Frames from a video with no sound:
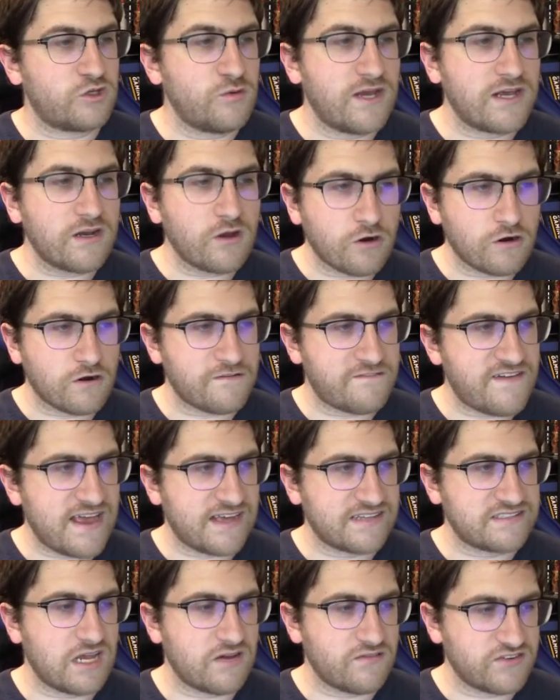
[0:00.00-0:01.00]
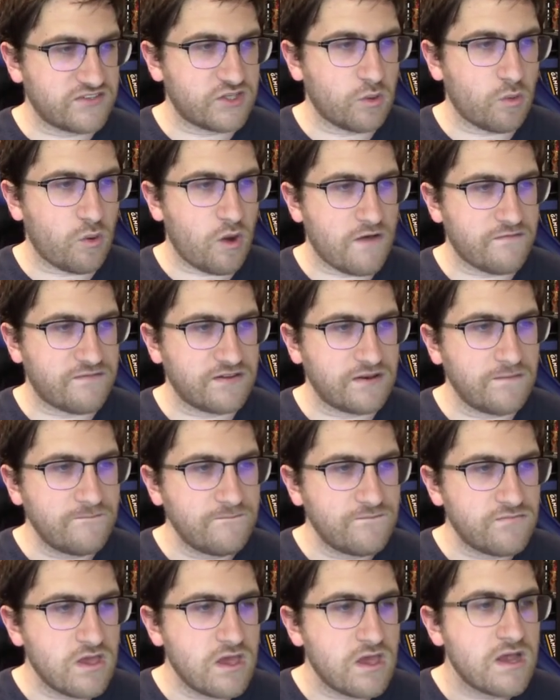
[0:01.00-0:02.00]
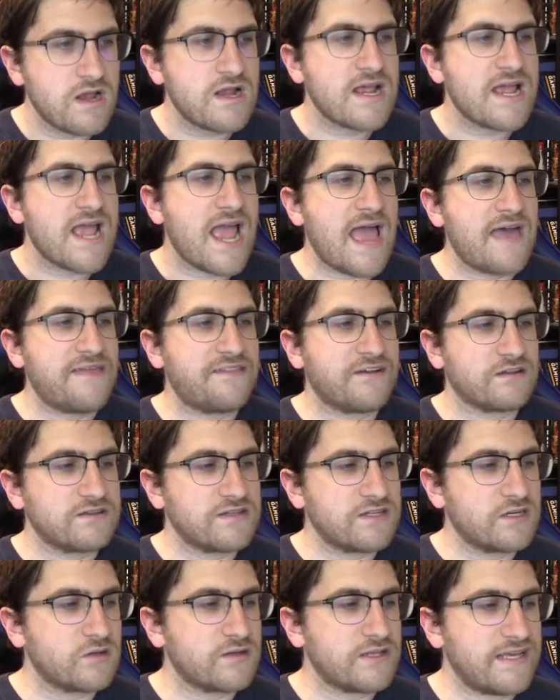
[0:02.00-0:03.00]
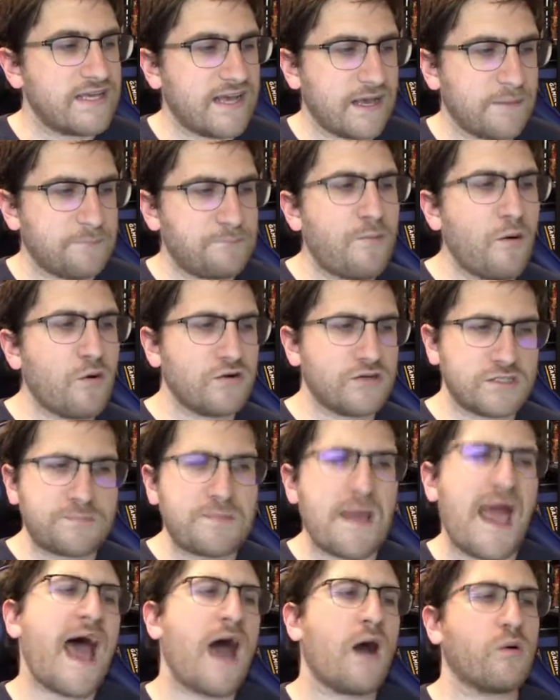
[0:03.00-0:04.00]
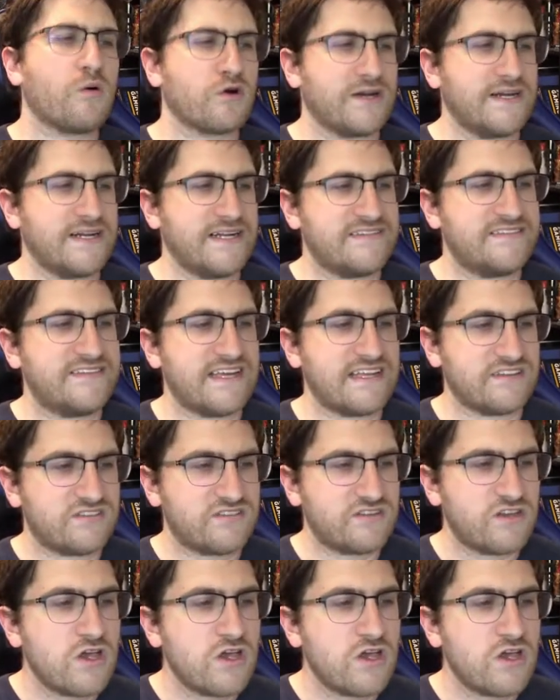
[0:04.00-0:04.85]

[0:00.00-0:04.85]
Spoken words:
You get artifacts every so often, and they're literally a bonus power in a sense.